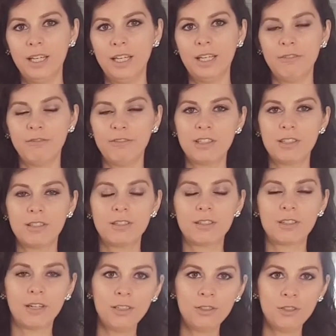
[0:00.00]
If it's
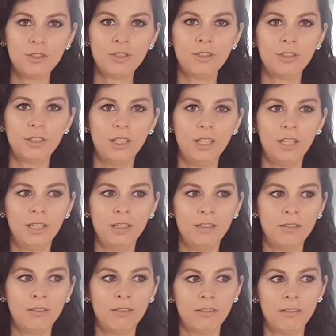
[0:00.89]
touched
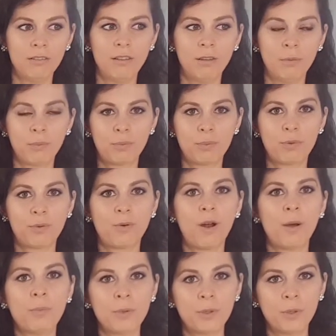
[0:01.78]
in the
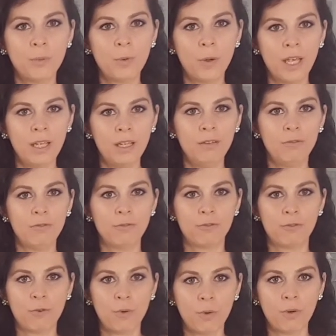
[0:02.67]
proper way
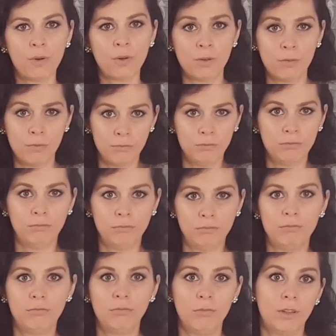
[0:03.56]
for
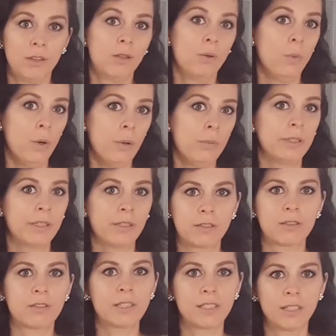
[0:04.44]
the woman
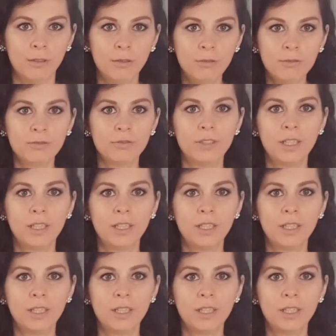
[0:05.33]
herself,